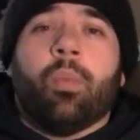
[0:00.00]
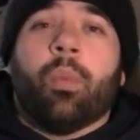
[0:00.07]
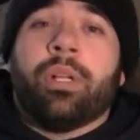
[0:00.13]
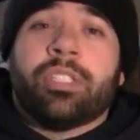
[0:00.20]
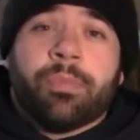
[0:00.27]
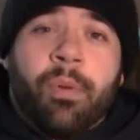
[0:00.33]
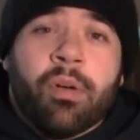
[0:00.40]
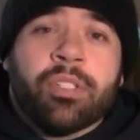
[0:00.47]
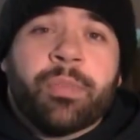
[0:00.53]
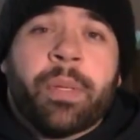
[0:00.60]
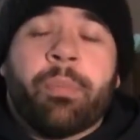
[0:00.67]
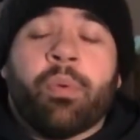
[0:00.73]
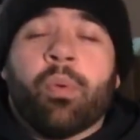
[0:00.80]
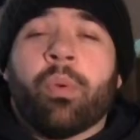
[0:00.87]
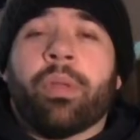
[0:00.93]
which most
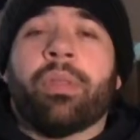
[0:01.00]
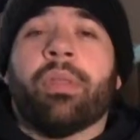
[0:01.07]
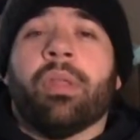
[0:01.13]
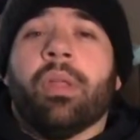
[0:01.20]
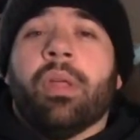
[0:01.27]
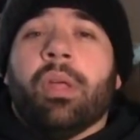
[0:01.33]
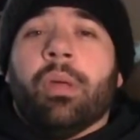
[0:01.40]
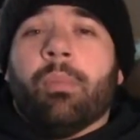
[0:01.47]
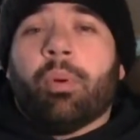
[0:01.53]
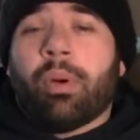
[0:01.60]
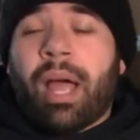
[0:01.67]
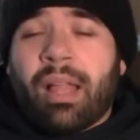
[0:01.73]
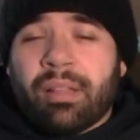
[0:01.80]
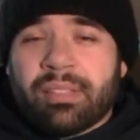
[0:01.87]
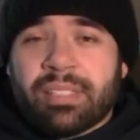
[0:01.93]
people with
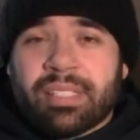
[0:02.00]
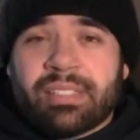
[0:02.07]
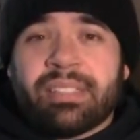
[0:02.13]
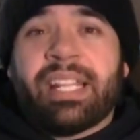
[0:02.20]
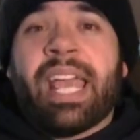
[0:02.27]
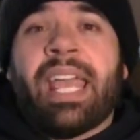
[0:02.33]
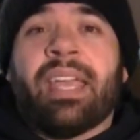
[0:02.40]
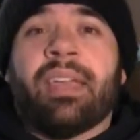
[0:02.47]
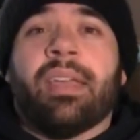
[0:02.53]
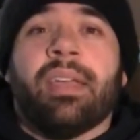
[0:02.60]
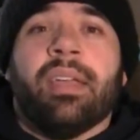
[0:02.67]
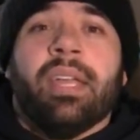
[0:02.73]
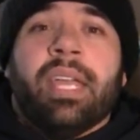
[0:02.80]
paralysis take